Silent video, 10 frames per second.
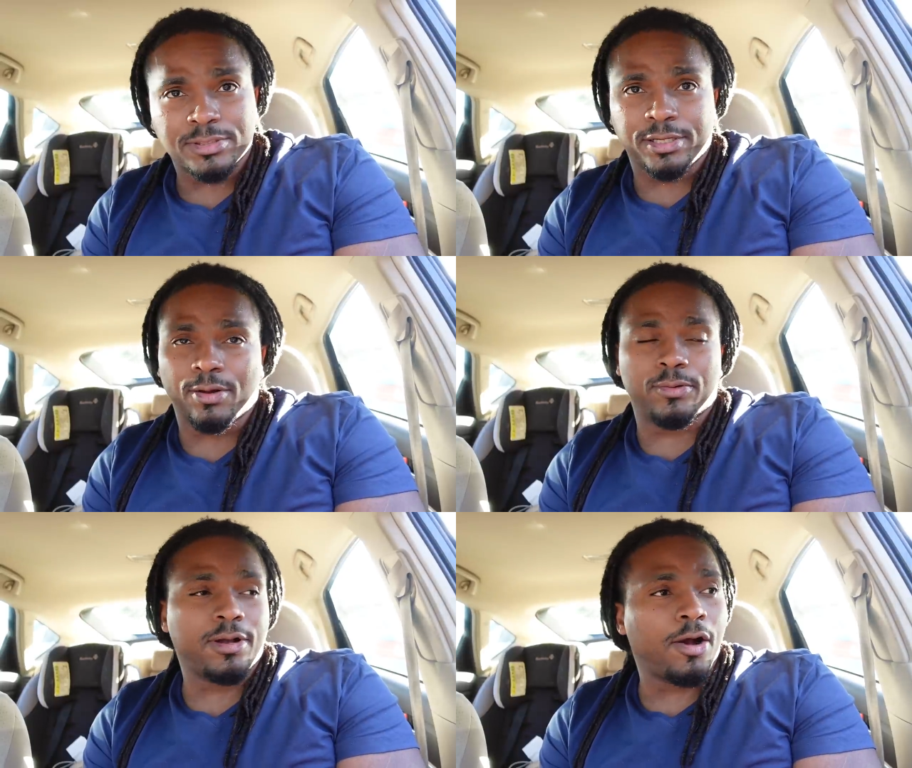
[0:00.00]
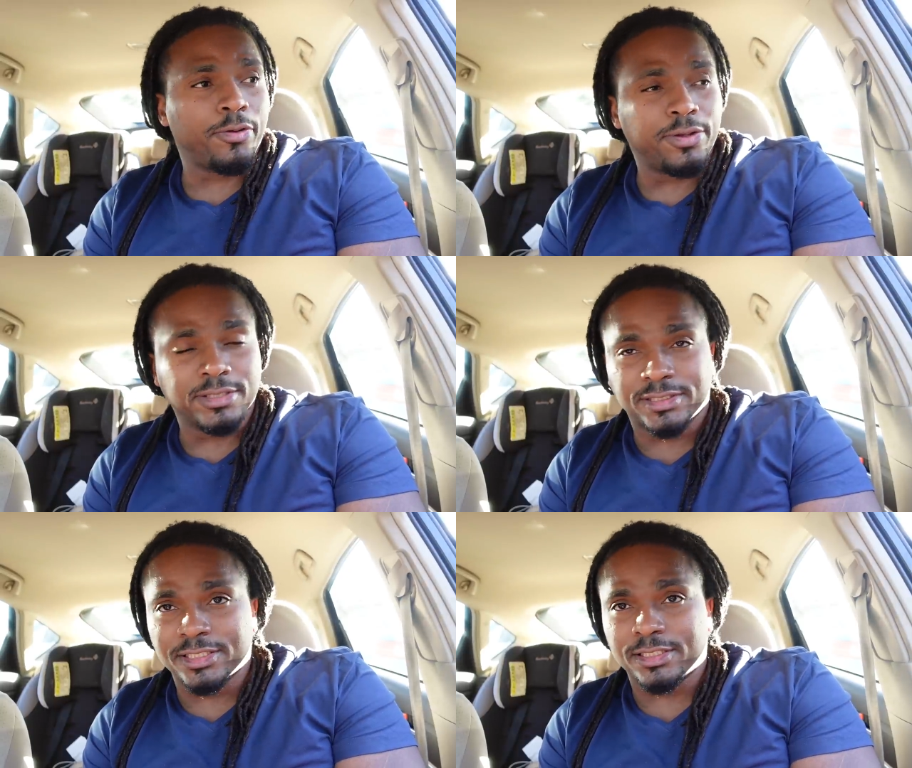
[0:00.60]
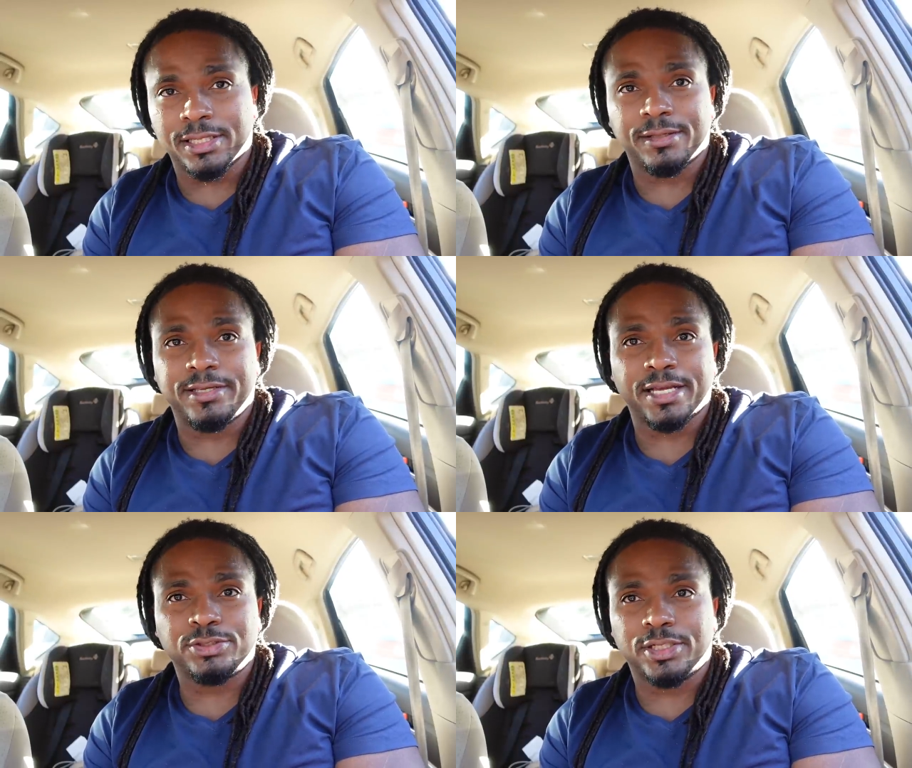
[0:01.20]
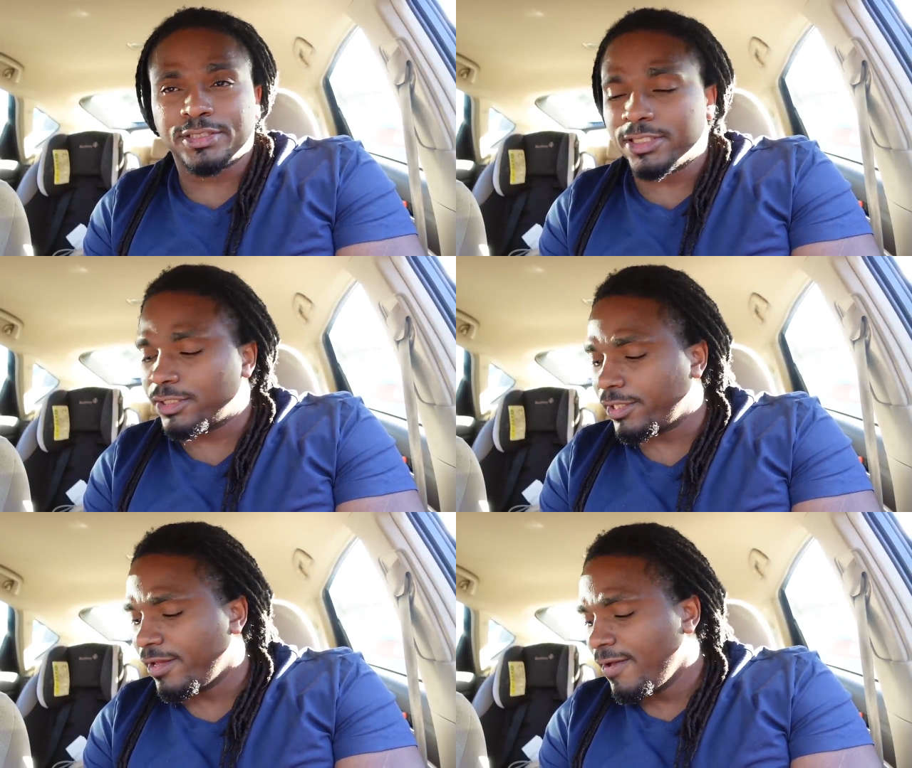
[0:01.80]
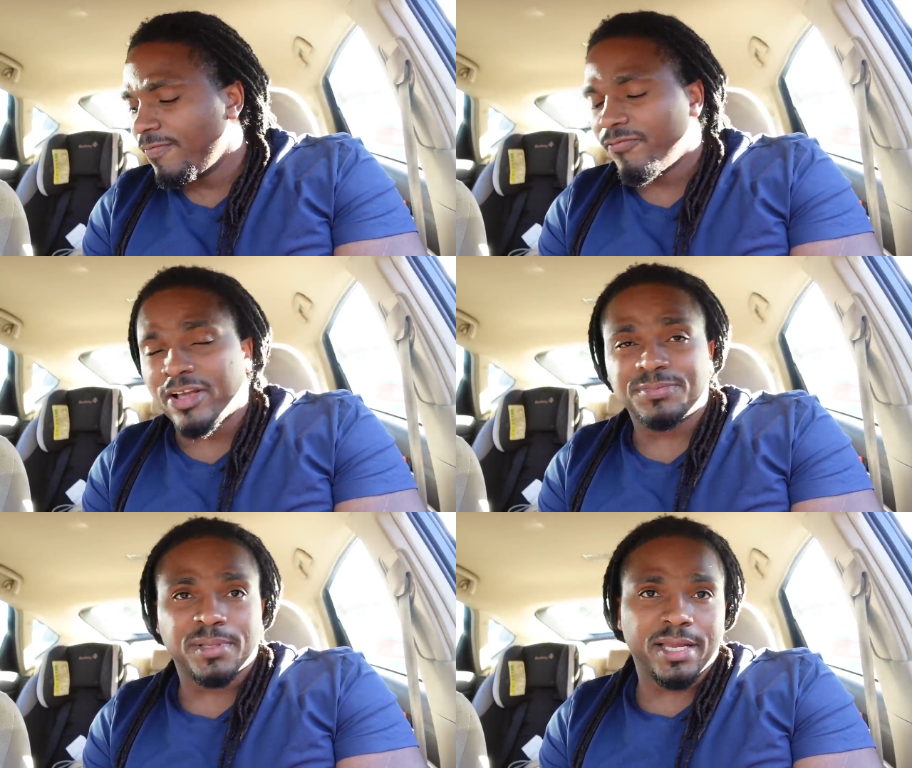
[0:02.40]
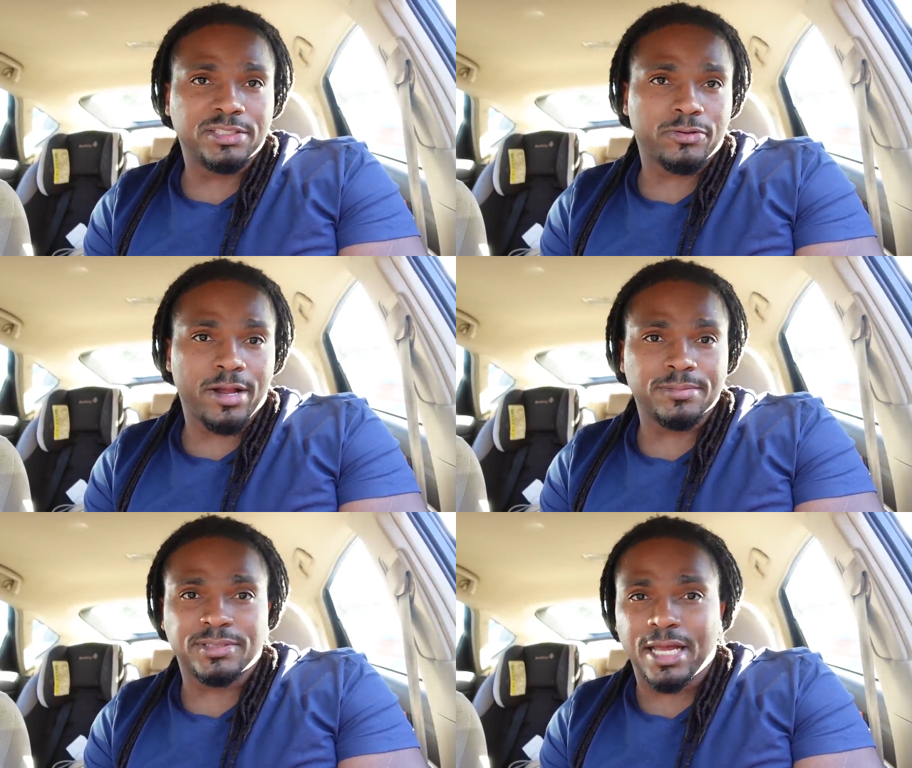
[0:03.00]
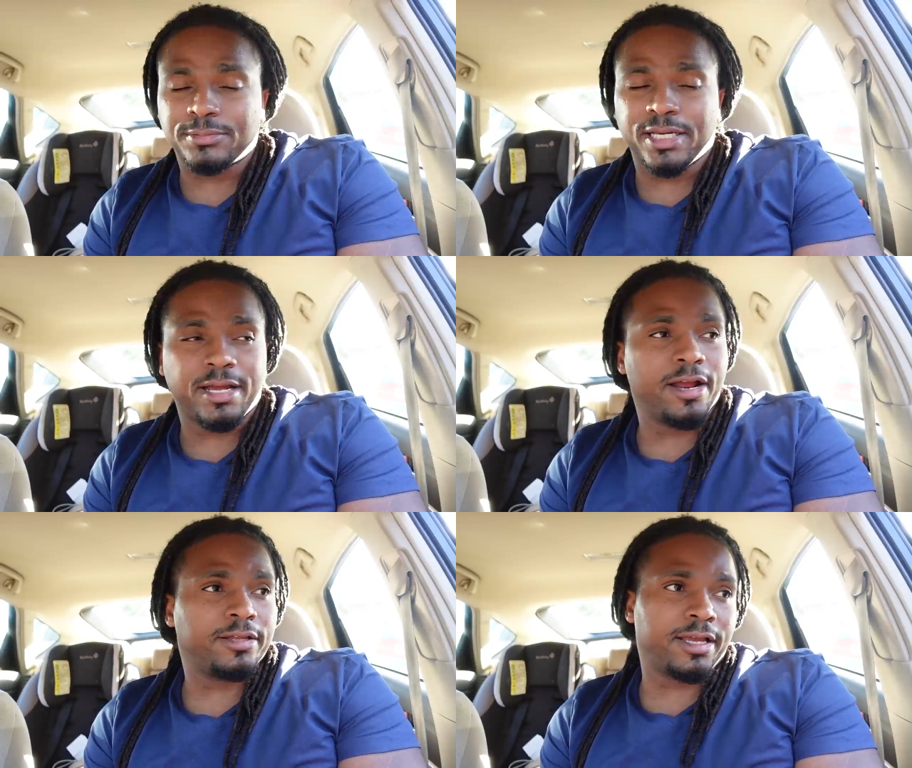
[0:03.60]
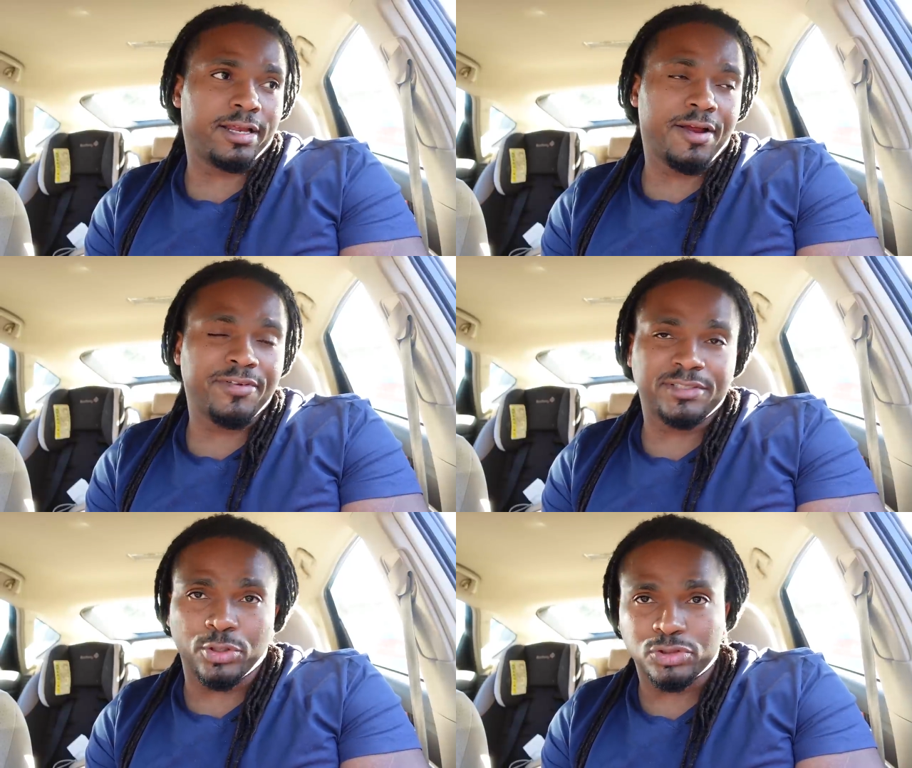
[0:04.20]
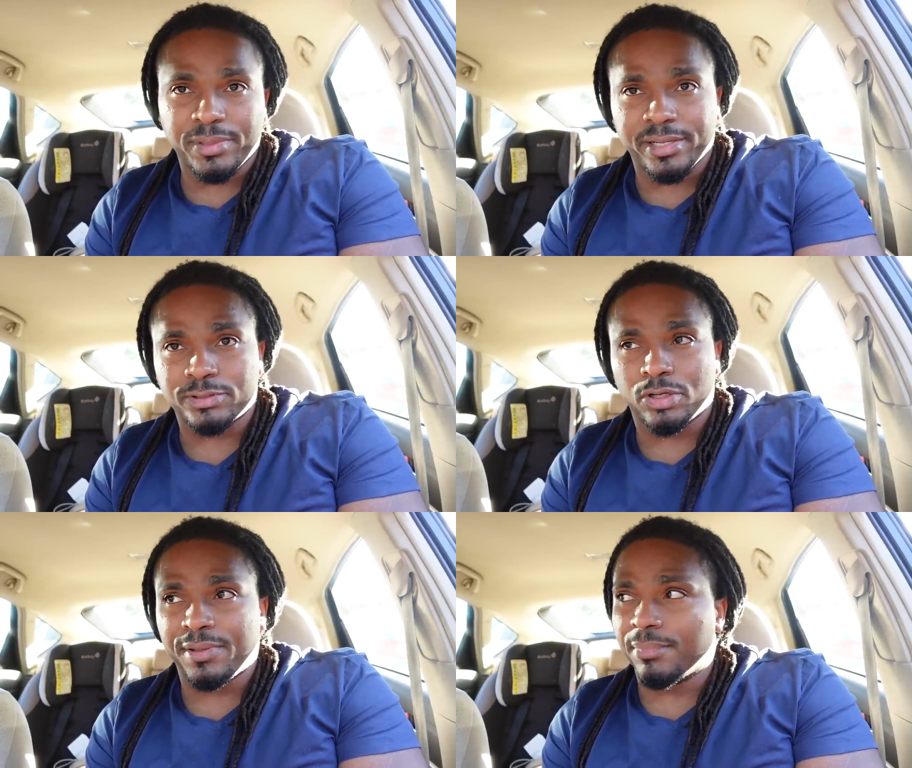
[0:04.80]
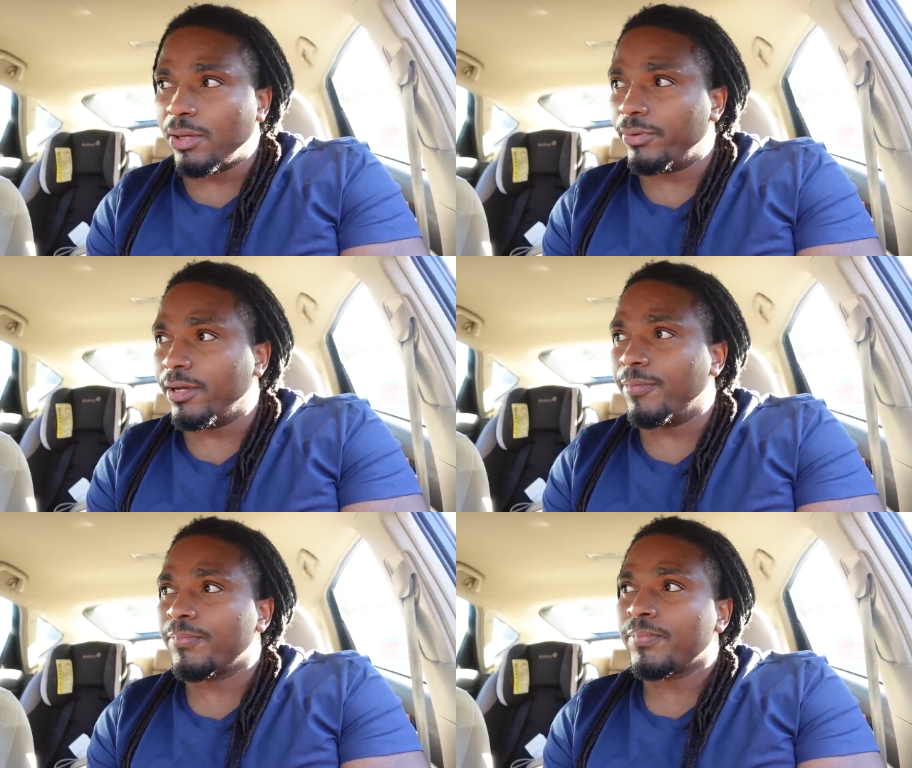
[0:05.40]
They're going to call you consistently, text you consistently, Facebook, Instagram, Snapchat, everything. Every social media is going to be blown up.